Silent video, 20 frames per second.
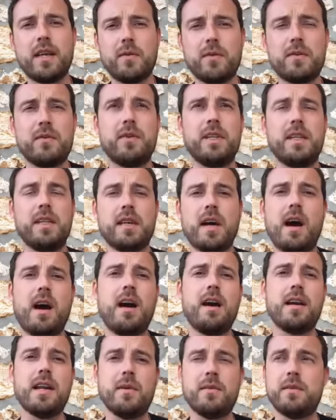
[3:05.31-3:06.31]
I was feeling
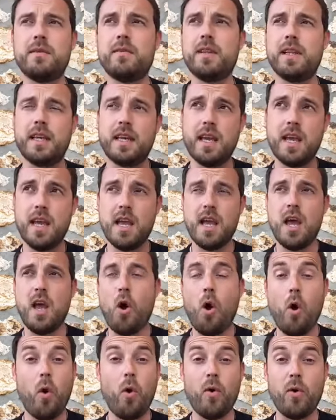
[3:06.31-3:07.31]
tired. I was feeling
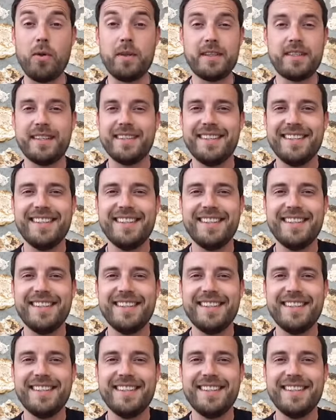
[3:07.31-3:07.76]
old.